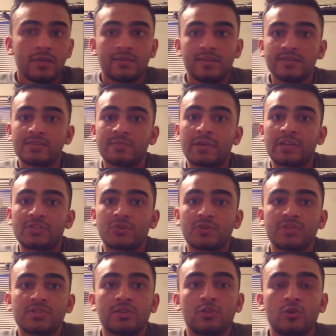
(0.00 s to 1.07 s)
This semester,
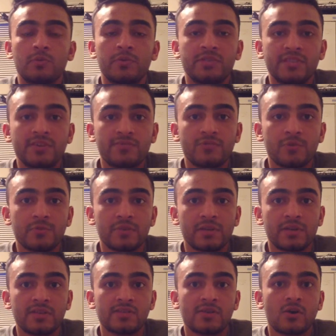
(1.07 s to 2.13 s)
it's a little bit different
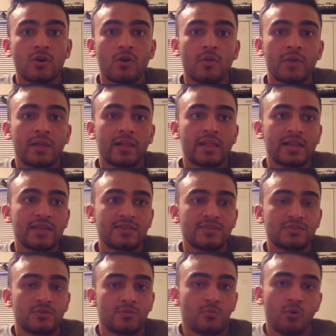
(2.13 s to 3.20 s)
because all my
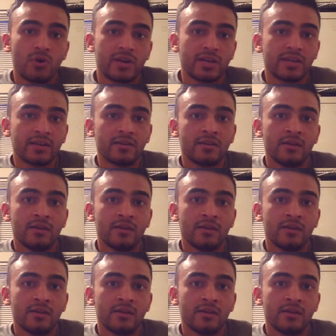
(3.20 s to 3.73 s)
classes are morning,